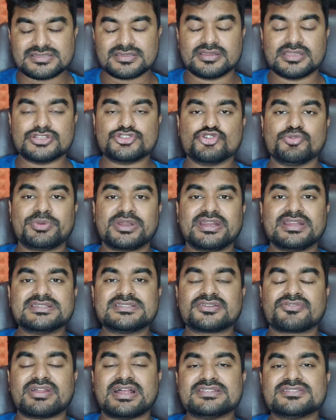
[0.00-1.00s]
the Jupiter
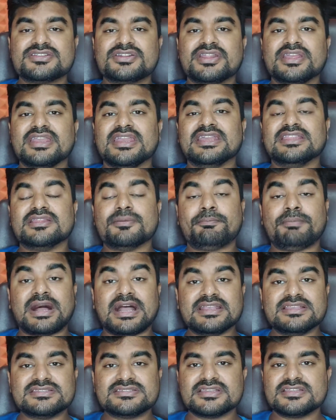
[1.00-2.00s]
is transiting in the
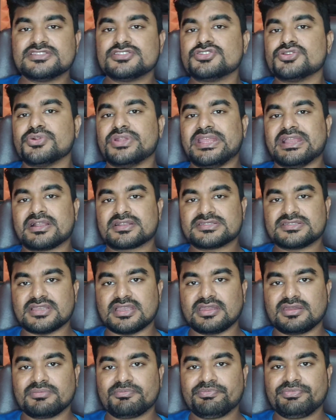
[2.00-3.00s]
Pisces zodiac sign.